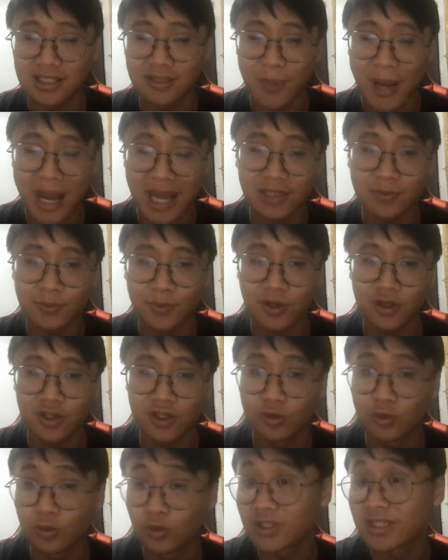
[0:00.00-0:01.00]
possible
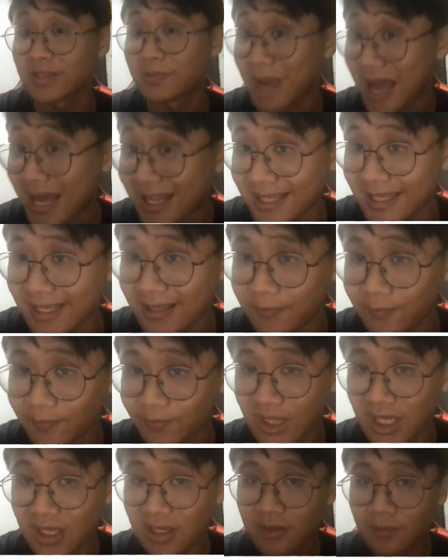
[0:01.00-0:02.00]
you losing money.
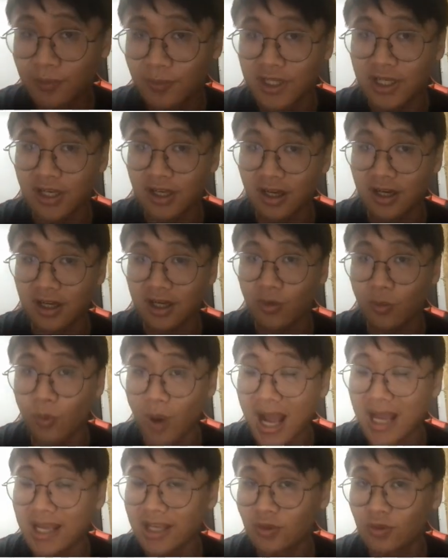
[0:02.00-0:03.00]
Because
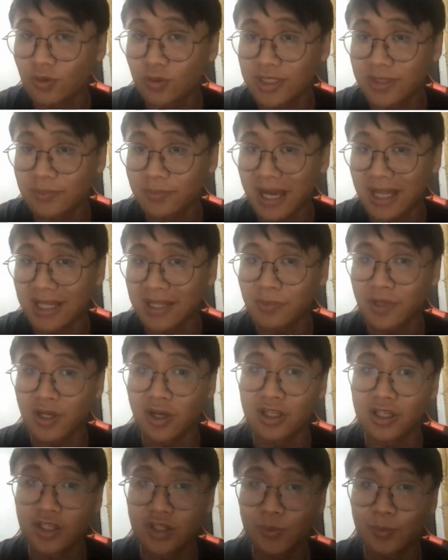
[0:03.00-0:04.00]
why you losing money?
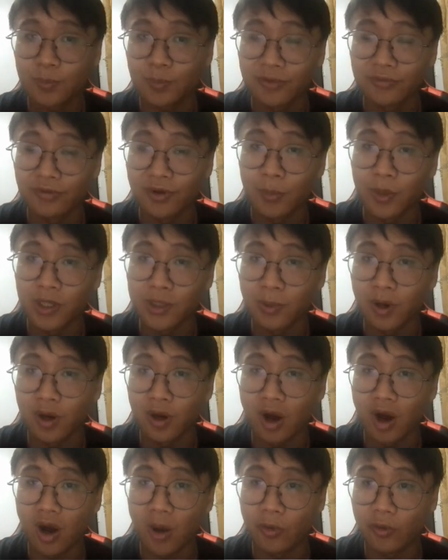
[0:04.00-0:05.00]
Because you perform
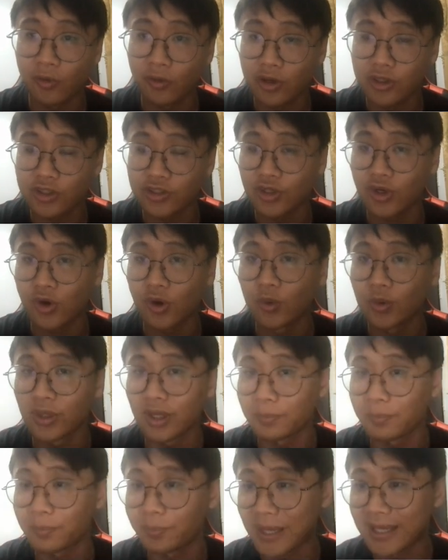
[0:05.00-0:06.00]
multiple operation on
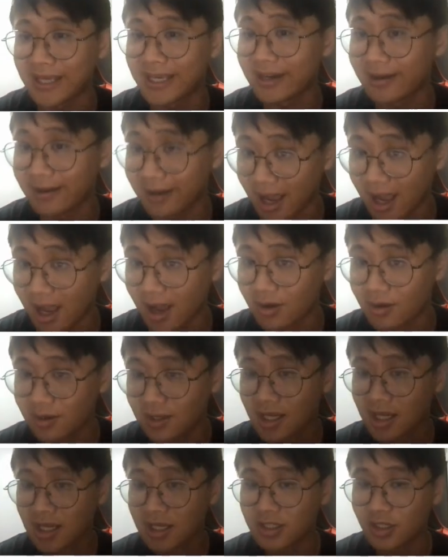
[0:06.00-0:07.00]
a banking account.
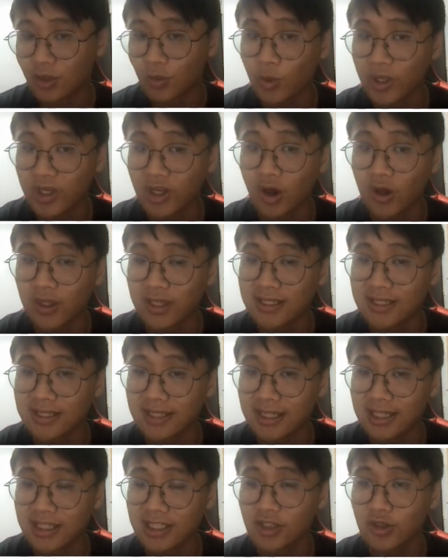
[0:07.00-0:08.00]
So we call this
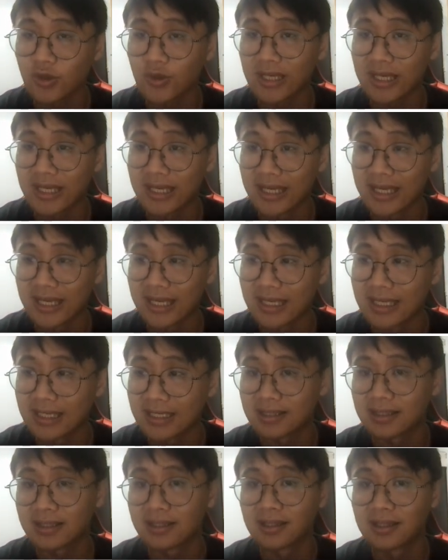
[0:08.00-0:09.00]
issue
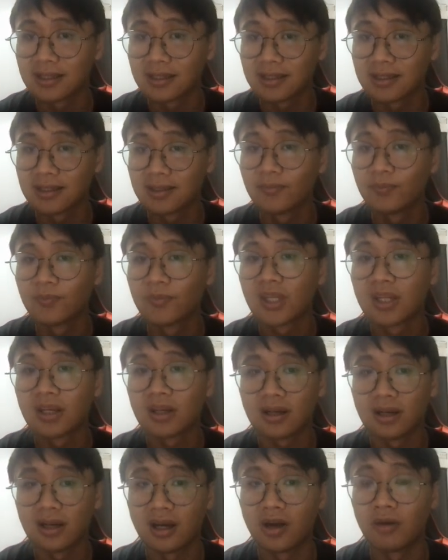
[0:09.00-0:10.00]
is
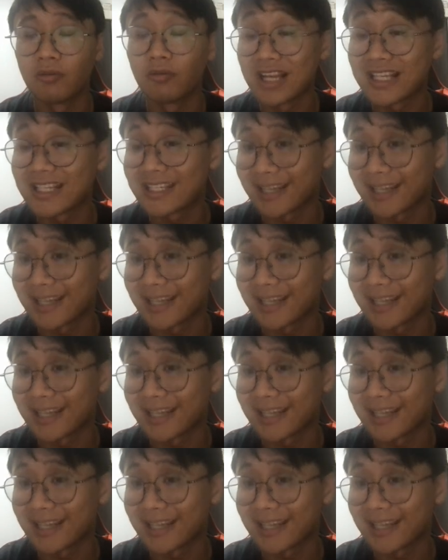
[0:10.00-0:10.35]
a race